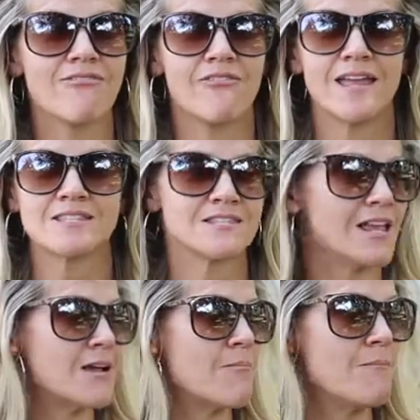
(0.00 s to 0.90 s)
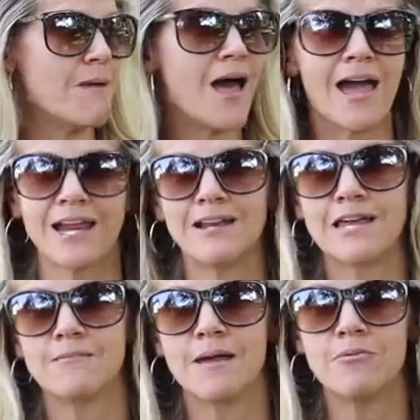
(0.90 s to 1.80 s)
events like mine,
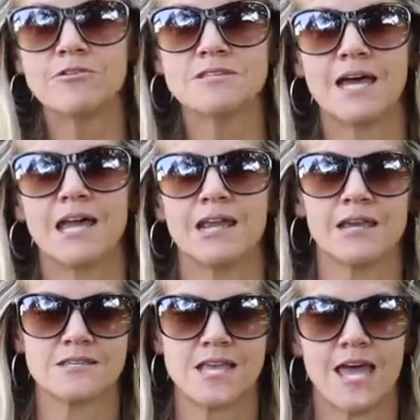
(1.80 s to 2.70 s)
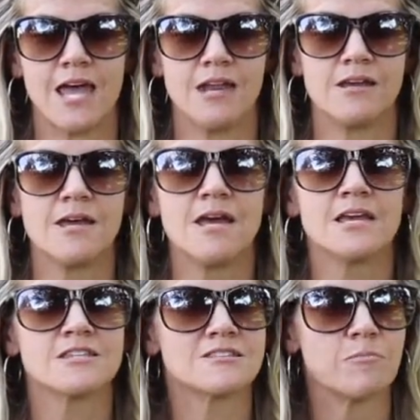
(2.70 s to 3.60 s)
like my book signings, and
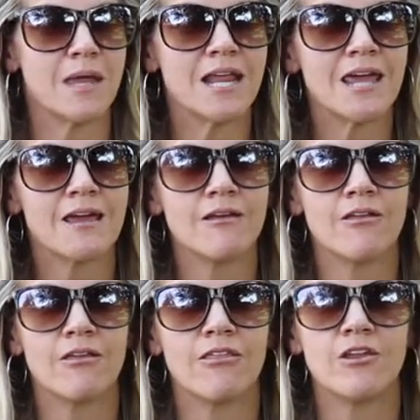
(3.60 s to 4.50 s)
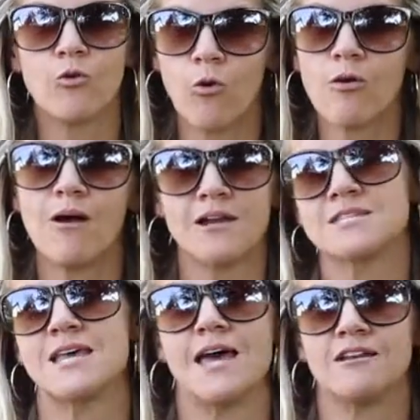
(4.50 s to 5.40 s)
spinning the norm on
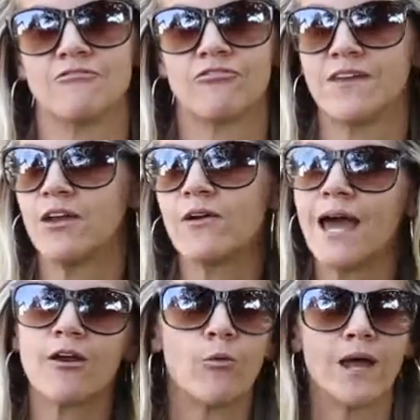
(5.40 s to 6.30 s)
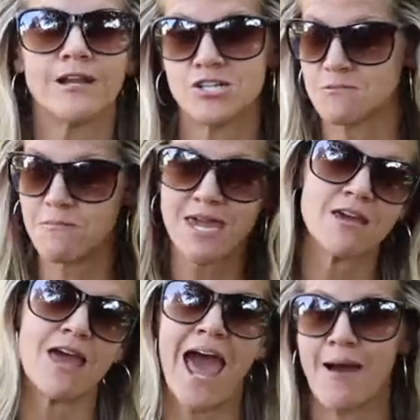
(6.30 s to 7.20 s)
its head and figuring out a way to just make
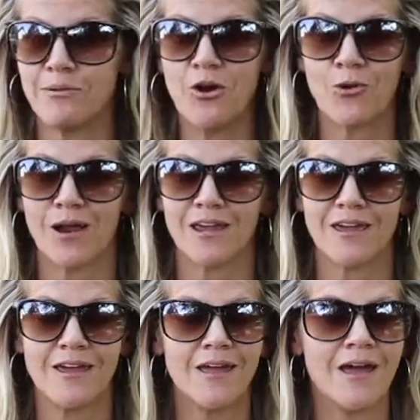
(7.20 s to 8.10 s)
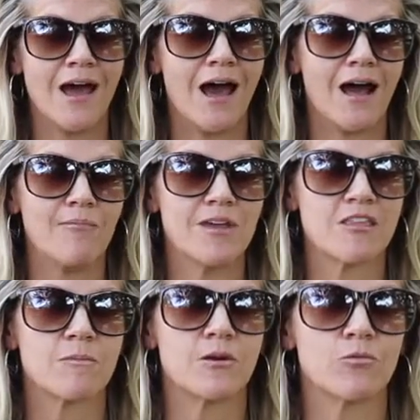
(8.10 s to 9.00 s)
it happen already. Um,
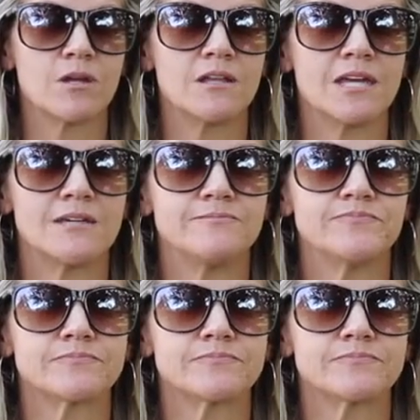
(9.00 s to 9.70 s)
it's been really